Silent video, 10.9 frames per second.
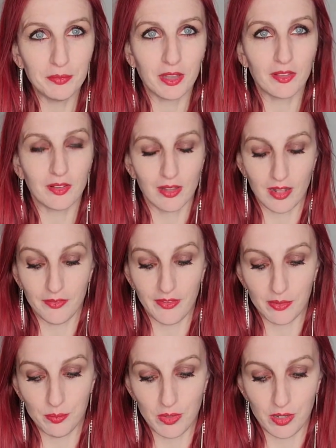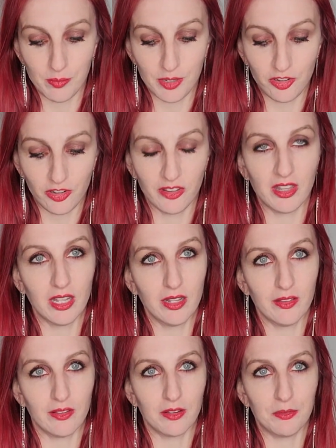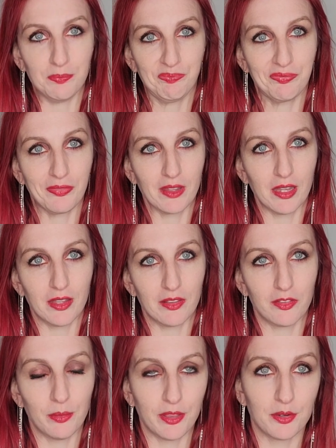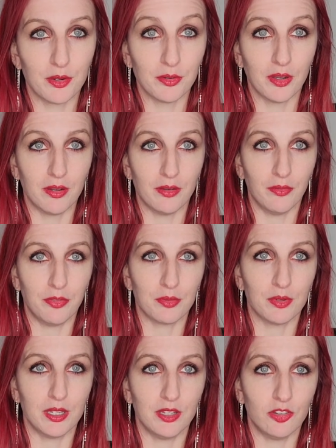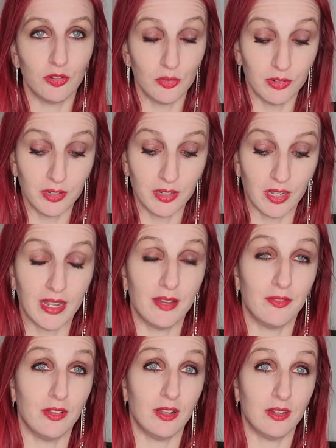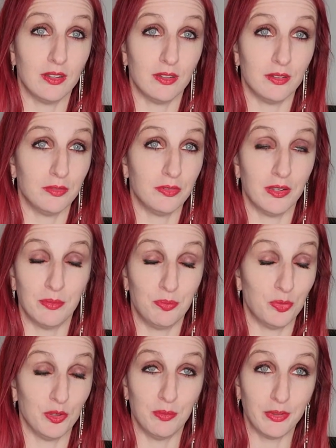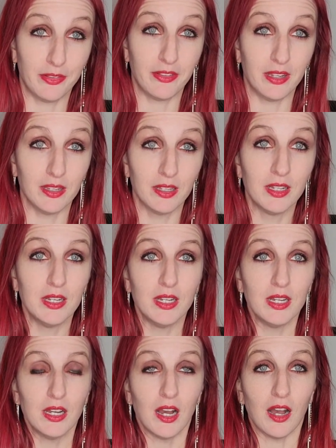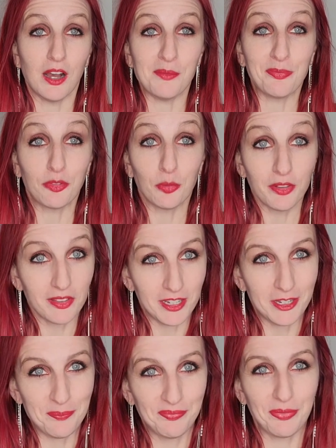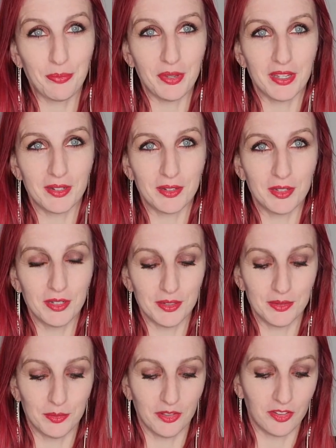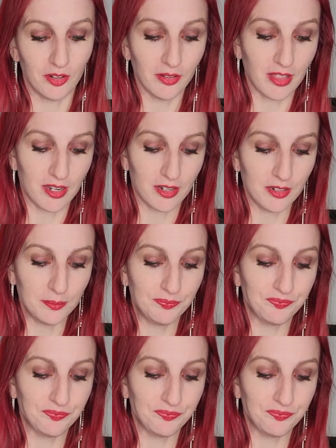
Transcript: That's a lot of ambitious things. As a mother of 3 children, I have a lot of, I'm really busy. So we'll see, but we'll start there.